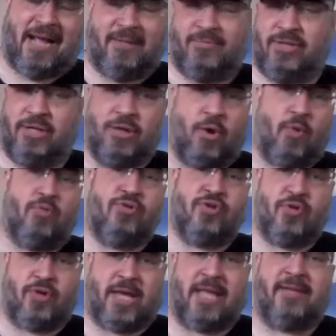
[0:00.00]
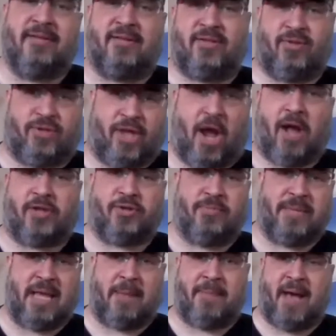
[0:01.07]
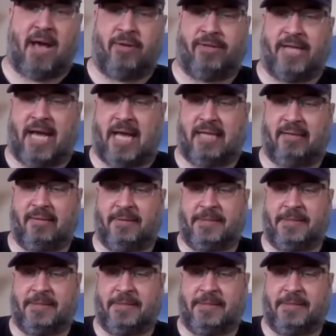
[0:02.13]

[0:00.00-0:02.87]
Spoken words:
you can talk to me about that.